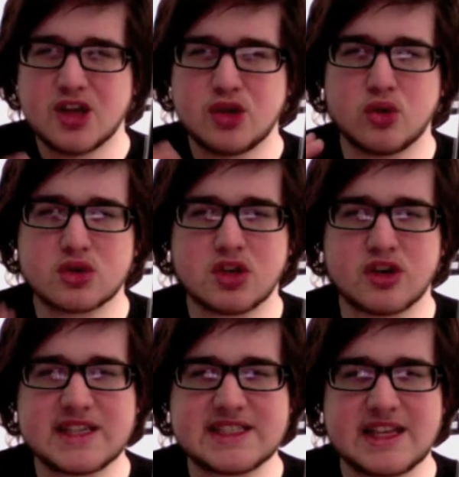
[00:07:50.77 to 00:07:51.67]
looks like
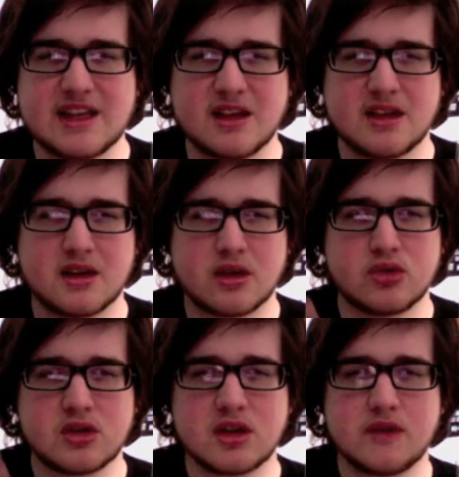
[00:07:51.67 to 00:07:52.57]
he's
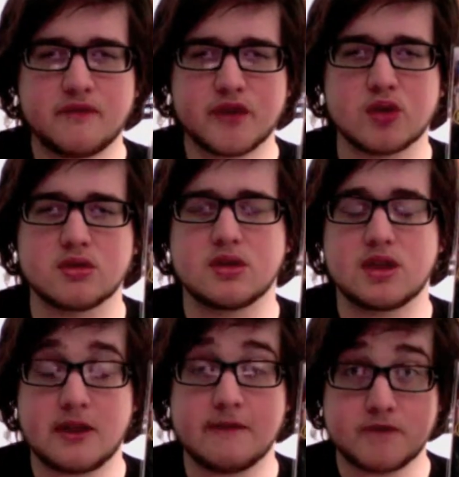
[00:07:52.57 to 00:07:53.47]
under the
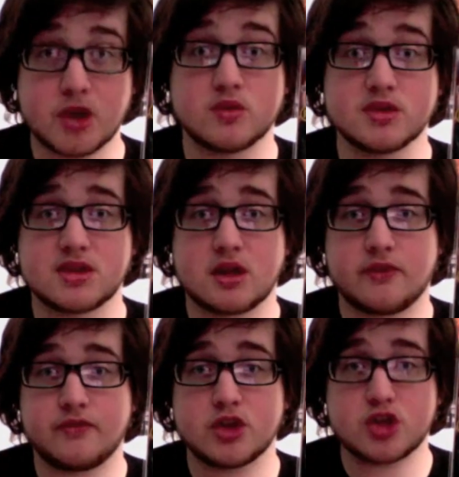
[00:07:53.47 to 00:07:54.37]
influence of
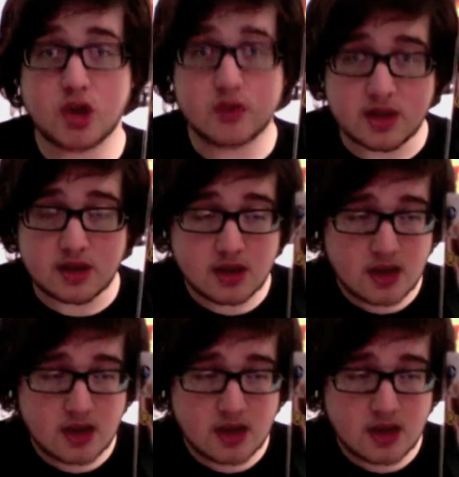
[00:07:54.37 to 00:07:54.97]
the Joker.